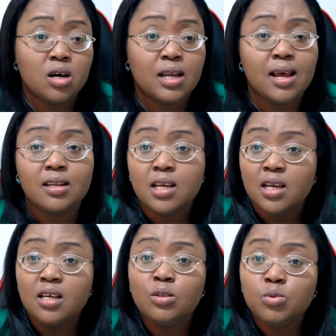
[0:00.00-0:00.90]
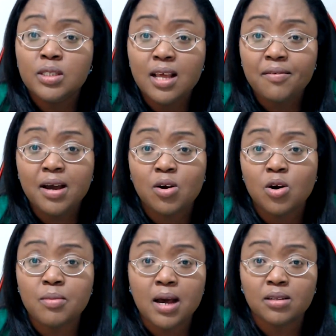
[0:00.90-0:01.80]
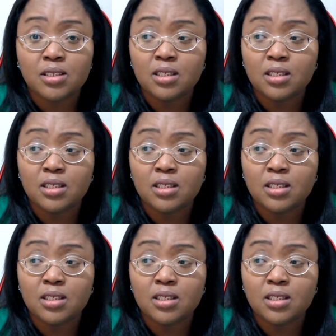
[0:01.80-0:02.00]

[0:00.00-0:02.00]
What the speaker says: clan, it will never come out